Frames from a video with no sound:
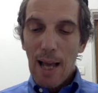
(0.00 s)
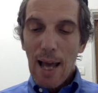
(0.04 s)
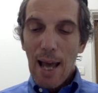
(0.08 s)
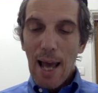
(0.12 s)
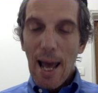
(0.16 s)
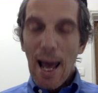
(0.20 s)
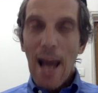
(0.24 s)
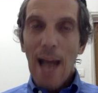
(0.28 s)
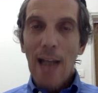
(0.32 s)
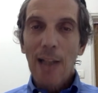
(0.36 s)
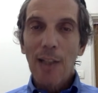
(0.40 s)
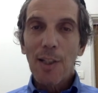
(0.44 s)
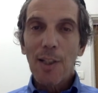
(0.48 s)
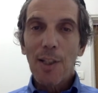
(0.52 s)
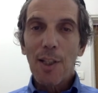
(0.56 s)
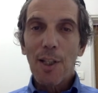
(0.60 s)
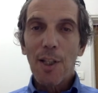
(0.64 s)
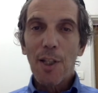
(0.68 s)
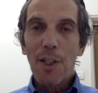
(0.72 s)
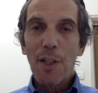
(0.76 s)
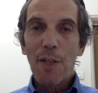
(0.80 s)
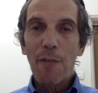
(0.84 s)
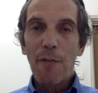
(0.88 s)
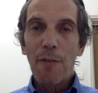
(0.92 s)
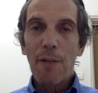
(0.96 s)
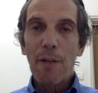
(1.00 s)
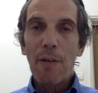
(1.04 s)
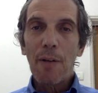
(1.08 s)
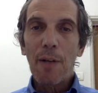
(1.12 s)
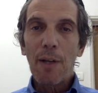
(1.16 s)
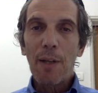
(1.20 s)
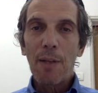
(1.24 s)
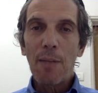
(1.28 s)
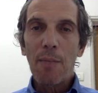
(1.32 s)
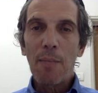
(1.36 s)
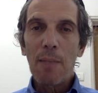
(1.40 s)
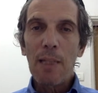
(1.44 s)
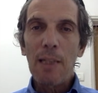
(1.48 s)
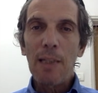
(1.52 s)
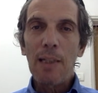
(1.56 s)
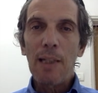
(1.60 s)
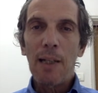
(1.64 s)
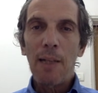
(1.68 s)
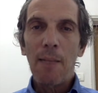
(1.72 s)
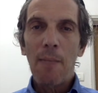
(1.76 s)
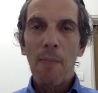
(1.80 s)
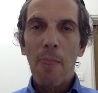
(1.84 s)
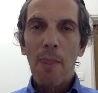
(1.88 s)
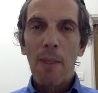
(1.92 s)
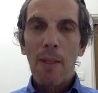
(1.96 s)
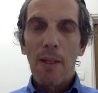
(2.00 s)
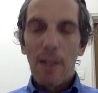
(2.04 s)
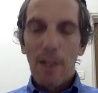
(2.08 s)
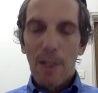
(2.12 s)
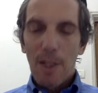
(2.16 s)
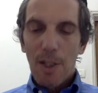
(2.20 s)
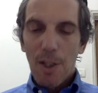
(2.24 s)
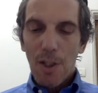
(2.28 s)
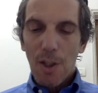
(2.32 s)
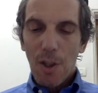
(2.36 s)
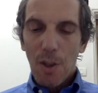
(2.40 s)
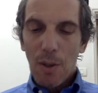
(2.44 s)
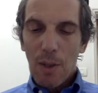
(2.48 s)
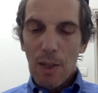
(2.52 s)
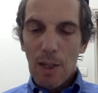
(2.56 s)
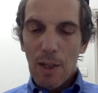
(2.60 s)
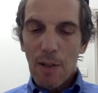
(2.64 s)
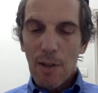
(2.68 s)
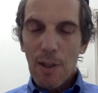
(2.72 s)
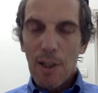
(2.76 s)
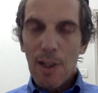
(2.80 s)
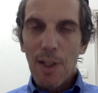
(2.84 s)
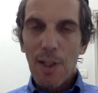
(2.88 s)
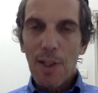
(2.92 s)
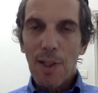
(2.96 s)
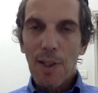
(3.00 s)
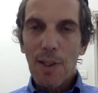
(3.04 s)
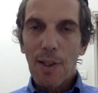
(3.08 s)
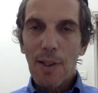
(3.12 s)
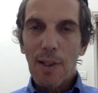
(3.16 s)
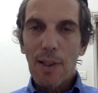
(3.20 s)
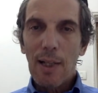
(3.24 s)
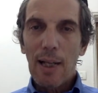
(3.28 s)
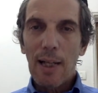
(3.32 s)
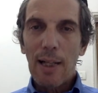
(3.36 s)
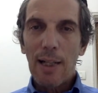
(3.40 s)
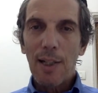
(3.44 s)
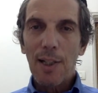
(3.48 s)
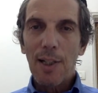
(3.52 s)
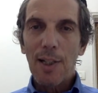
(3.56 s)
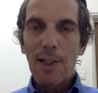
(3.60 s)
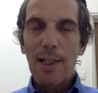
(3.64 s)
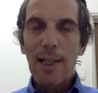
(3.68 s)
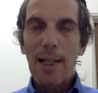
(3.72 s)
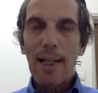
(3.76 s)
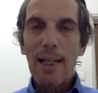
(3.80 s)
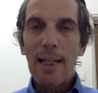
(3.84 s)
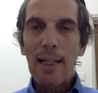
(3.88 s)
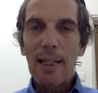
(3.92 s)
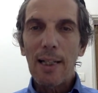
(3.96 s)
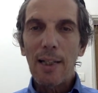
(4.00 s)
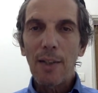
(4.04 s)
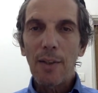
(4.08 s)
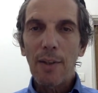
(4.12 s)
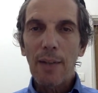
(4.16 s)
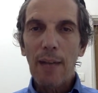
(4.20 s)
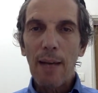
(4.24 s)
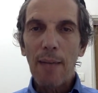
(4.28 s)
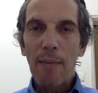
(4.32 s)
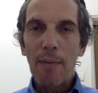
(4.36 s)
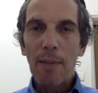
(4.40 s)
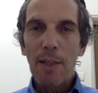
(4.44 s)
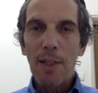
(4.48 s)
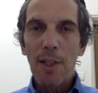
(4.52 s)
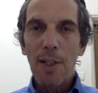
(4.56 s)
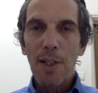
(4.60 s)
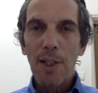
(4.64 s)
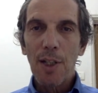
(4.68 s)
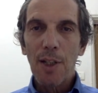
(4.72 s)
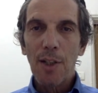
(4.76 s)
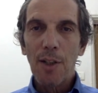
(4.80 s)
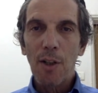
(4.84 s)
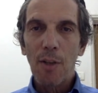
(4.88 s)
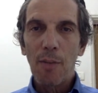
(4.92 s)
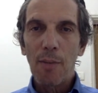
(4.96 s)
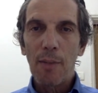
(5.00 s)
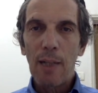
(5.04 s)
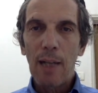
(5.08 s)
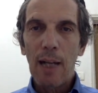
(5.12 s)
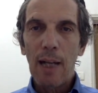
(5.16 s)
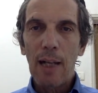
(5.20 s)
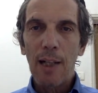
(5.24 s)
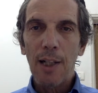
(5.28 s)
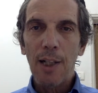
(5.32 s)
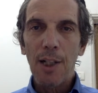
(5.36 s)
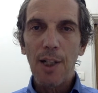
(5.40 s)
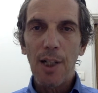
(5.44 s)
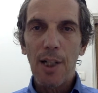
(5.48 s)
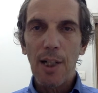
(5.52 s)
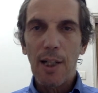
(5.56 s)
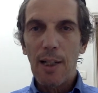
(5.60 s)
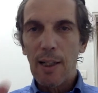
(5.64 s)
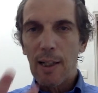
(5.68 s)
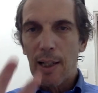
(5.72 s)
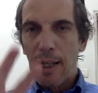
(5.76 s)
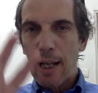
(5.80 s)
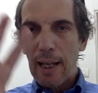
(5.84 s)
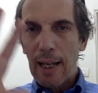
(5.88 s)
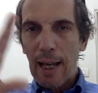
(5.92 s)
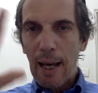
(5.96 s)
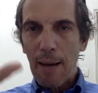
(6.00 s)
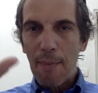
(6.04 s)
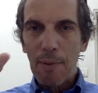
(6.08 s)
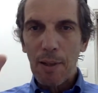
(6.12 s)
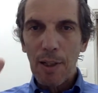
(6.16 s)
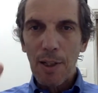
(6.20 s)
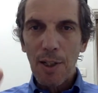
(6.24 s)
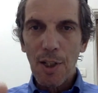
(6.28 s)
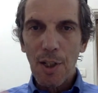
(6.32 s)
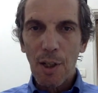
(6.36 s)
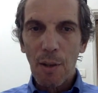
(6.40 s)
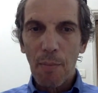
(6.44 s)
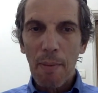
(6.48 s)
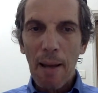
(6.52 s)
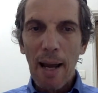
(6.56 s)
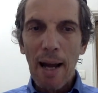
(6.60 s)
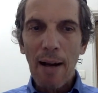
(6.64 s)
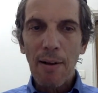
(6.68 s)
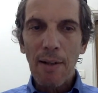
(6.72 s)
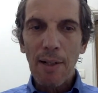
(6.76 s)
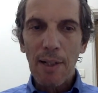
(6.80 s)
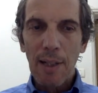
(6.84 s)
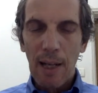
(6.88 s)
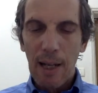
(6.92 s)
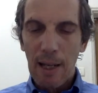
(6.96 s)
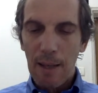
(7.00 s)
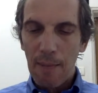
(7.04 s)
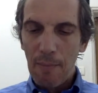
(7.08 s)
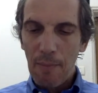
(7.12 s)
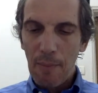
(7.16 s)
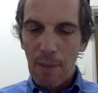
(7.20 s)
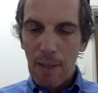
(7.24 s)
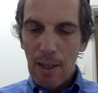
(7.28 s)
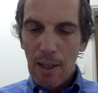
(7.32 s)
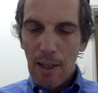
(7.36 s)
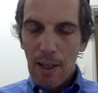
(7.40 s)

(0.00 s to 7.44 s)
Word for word: as the Sephira, the Midah. So here he's kind of sliding into Kabbalistic terminology and a Kabbalistic paradigm.